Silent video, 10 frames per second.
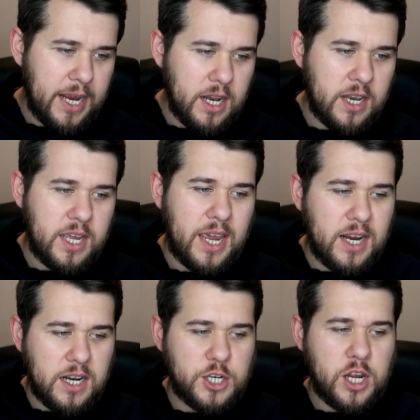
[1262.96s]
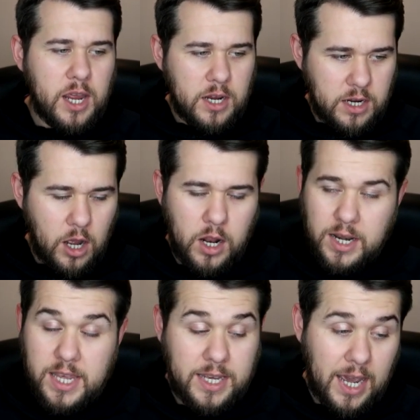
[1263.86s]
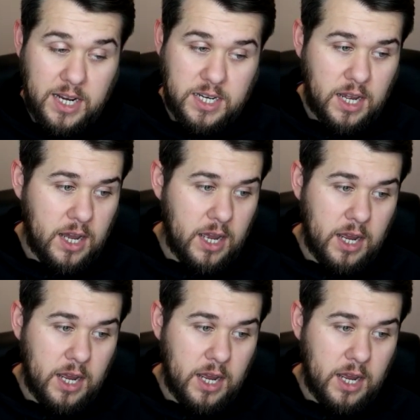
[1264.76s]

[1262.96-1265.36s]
in the English league calendar.